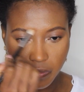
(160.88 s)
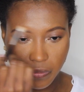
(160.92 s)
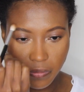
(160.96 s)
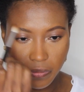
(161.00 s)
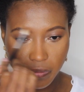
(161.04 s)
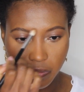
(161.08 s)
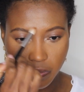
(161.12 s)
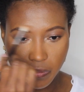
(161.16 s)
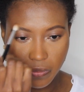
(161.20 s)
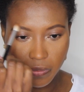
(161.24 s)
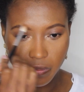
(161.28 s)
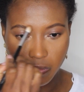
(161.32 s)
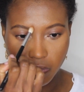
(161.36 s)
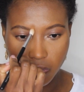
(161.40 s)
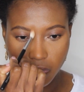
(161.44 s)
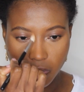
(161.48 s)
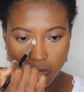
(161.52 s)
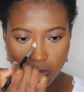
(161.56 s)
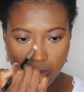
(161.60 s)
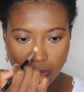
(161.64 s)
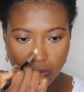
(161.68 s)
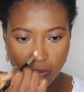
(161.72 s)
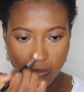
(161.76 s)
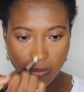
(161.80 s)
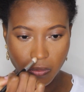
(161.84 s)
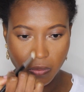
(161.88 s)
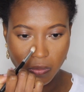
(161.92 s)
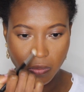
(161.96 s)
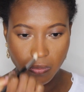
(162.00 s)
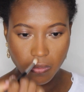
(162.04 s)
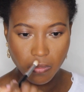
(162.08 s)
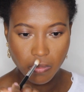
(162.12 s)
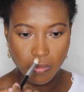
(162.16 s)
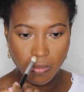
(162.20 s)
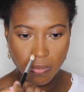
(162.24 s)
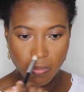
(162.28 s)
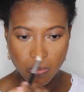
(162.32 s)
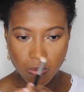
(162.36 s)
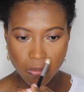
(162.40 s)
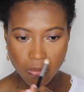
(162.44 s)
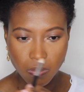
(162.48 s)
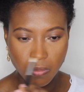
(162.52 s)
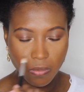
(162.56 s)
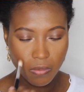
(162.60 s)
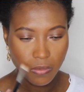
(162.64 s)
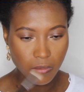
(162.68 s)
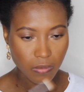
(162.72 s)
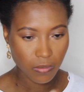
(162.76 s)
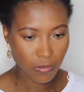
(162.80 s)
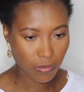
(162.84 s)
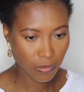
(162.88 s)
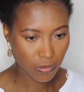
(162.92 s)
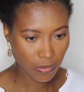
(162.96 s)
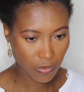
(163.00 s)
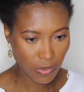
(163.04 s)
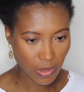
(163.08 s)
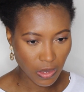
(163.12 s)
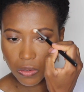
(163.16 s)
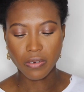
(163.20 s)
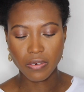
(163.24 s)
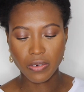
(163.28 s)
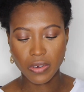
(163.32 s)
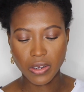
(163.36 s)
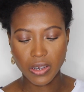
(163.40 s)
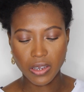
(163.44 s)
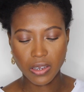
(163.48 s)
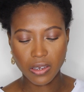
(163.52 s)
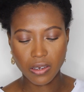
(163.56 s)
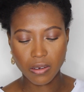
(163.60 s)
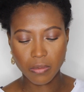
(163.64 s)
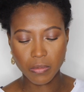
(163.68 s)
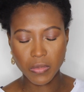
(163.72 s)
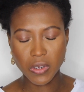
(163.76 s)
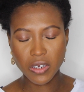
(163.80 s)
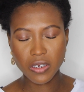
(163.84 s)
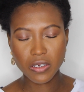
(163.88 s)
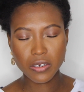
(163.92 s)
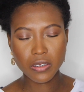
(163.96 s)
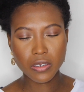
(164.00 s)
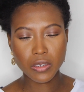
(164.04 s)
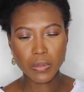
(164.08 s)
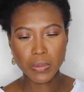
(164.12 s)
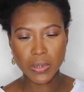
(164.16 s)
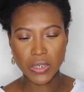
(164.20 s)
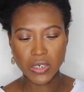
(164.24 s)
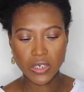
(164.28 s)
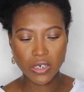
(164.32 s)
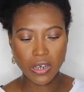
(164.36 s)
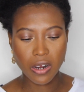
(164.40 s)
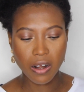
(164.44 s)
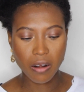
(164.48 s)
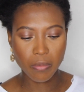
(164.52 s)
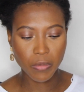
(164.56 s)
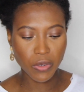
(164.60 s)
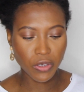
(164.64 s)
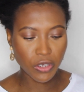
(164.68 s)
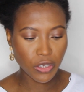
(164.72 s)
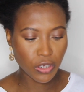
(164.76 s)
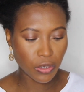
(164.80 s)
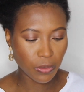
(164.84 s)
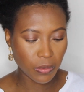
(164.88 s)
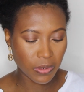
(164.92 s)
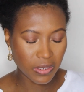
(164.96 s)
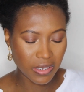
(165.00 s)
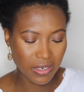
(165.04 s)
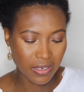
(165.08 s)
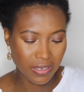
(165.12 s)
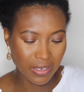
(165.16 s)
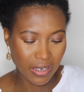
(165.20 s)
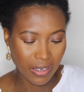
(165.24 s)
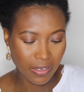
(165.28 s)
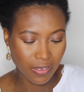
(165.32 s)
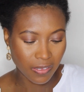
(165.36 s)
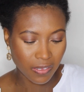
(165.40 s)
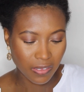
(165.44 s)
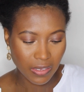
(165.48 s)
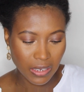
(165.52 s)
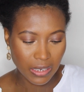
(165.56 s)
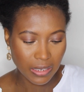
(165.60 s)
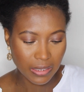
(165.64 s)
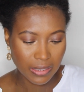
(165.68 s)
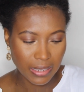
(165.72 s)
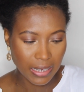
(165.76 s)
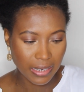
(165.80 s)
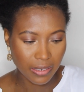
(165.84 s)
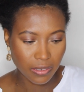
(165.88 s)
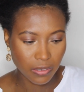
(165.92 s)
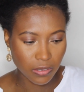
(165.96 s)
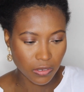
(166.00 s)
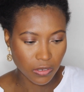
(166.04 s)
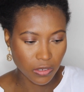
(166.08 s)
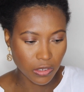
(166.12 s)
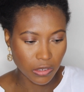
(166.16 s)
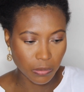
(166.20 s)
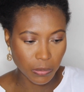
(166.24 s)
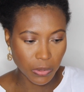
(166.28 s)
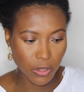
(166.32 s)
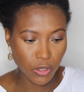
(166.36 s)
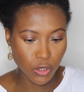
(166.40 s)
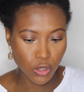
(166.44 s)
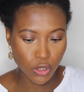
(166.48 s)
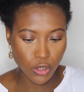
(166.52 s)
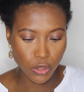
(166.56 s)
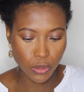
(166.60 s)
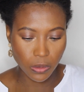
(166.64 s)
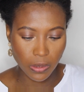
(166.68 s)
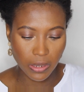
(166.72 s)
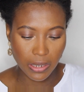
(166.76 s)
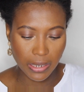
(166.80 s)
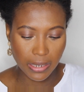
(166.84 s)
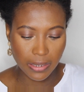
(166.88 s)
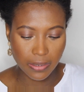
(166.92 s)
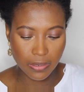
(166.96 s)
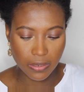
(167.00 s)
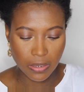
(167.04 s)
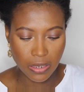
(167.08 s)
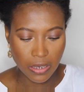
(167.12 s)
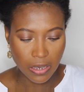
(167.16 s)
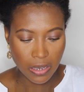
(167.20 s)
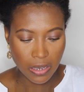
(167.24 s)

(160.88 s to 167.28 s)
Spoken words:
to just blend into my eyebrows. Right, I'm not going to swatch Caramel Cutie because I think that's going to be too light.